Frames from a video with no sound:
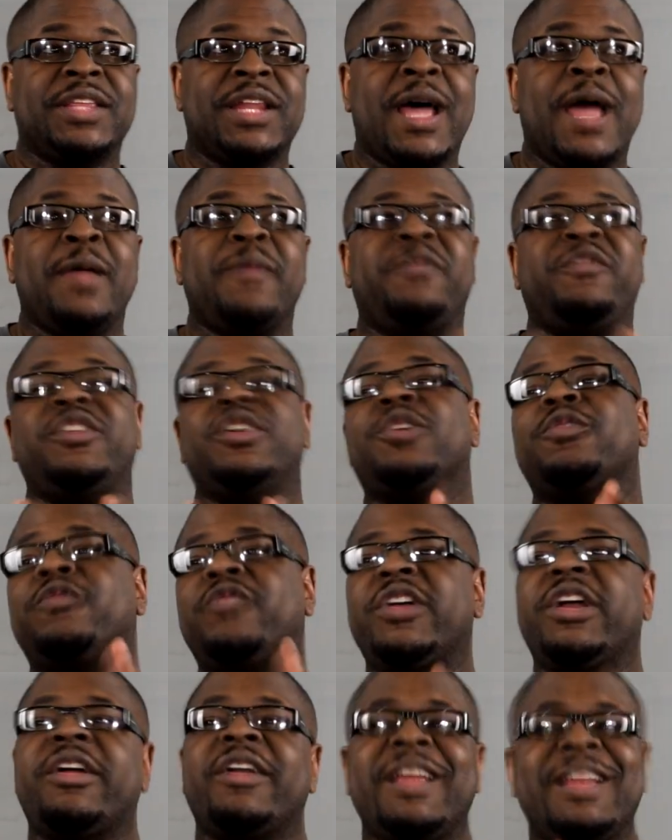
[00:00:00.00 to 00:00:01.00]
that I feel
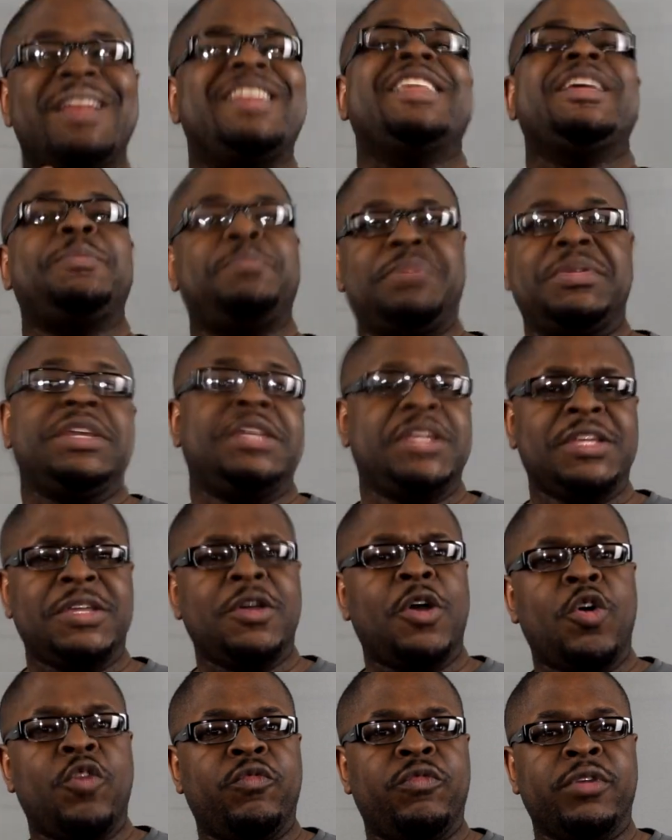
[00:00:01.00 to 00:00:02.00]
very nitpicky
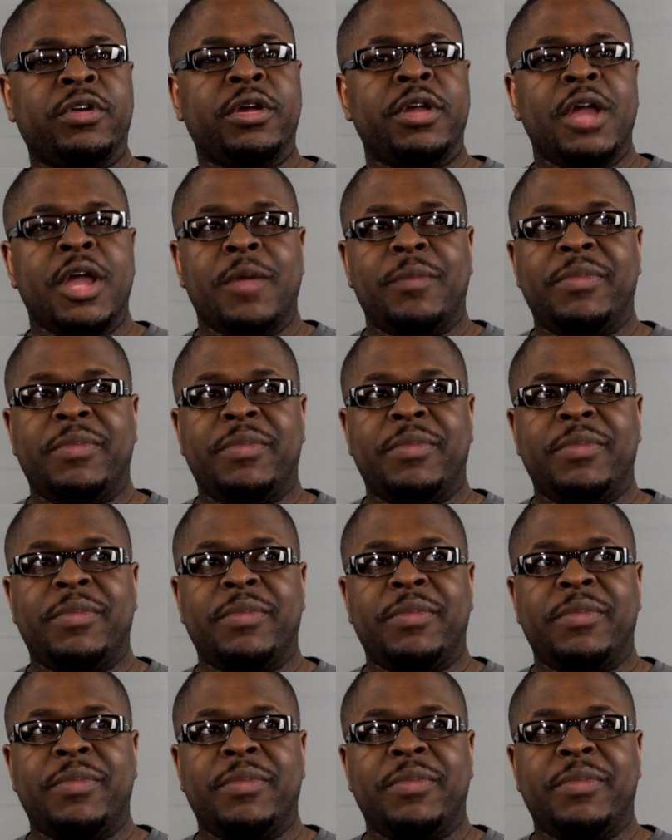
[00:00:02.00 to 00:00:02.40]
over,